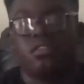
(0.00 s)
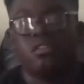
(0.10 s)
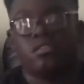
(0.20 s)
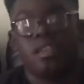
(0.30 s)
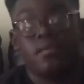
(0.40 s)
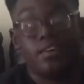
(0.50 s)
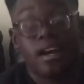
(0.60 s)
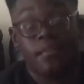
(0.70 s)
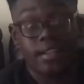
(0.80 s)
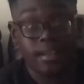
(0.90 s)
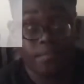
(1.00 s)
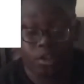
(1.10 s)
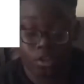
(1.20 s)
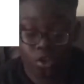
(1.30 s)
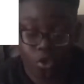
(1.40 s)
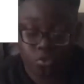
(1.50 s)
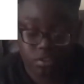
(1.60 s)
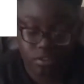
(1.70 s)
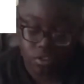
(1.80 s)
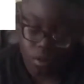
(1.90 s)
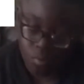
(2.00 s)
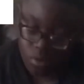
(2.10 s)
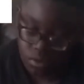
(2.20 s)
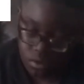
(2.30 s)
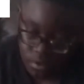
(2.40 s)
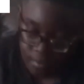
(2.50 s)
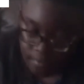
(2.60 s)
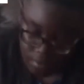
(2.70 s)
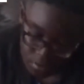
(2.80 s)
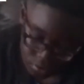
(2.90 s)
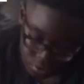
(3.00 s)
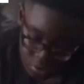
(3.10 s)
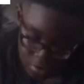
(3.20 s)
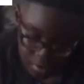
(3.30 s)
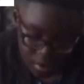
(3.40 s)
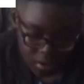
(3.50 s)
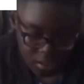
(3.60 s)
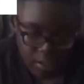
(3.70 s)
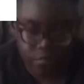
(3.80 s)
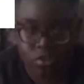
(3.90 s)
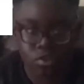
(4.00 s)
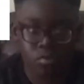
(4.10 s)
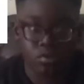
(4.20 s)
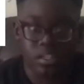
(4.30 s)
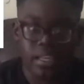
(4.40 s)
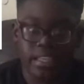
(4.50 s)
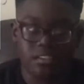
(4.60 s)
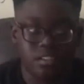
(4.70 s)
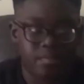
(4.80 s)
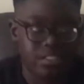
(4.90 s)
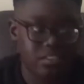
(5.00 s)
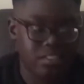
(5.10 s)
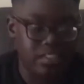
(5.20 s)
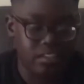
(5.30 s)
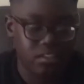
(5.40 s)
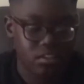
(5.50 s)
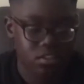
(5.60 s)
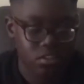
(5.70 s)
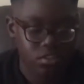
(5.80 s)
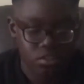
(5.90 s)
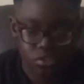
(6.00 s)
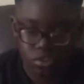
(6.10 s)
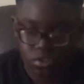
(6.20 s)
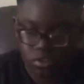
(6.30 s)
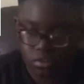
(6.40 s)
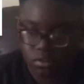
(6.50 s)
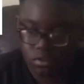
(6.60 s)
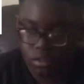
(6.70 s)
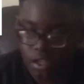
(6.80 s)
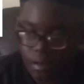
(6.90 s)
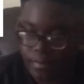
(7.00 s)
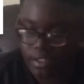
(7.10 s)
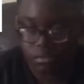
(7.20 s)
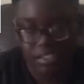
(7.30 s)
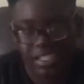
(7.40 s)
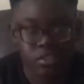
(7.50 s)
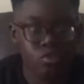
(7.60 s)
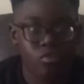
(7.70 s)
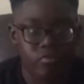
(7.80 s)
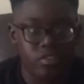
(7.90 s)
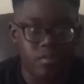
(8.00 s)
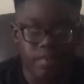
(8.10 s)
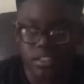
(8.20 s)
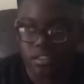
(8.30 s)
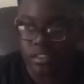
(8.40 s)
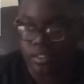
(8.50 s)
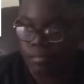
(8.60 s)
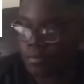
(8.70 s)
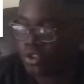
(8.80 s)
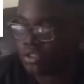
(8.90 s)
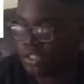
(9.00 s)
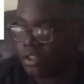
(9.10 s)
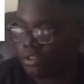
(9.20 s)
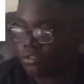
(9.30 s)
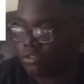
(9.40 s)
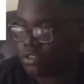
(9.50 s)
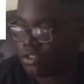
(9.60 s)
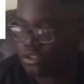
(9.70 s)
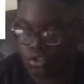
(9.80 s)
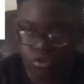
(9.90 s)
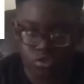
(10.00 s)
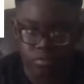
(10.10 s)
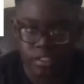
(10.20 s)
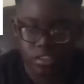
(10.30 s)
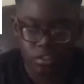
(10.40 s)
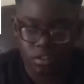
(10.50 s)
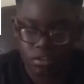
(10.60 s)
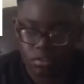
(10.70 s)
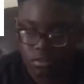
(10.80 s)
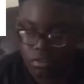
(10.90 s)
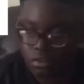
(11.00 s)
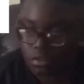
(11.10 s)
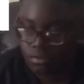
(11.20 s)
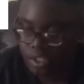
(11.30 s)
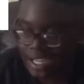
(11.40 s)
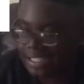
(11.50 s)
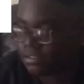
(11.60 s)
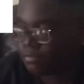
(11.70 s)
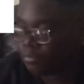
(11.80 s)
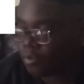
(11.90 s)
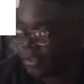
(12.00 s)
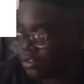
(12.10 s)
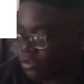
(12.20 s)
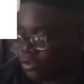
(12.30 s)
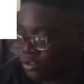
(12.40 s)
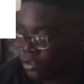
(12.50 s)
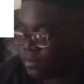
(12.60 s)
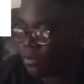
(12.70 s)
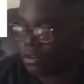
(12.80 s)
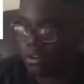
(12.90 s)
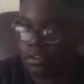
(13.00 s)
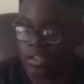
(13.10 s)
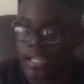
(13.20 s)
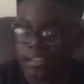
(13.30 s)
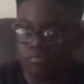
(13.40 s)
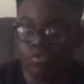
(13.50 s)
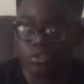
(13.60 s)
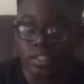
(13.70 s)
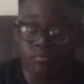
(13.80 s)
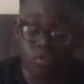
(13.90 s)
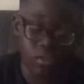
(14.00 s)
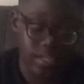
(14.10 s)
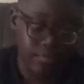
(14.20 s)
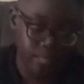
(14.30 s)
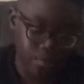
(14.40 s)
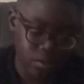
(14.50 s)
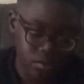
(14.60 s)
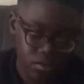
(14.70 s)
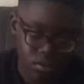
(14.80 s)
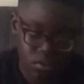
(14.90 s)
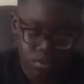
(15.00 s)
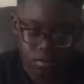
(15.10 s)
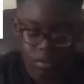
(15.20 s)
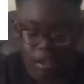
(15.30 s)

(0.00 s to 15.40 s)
Never have I ever ghosted someone. So if you don't know what that is, it's basically just ignoring them, basically, mostly on social media. You can probably ignore them like in real life, but I